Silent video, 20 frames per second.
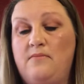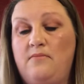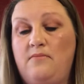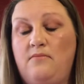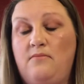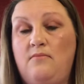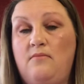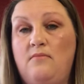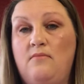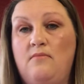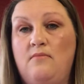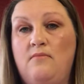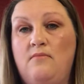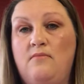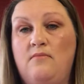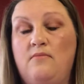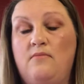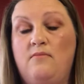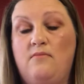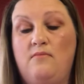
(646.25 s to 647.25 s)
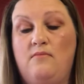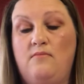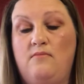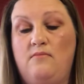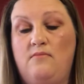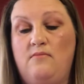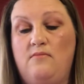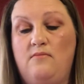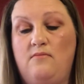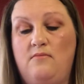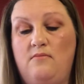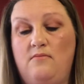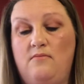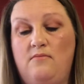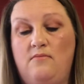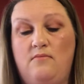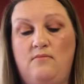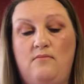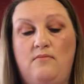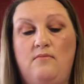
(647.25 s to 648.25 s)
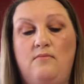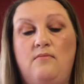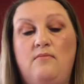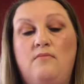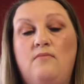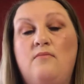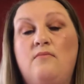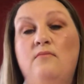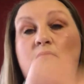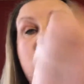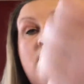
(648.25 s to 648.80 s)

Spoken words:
[no speech]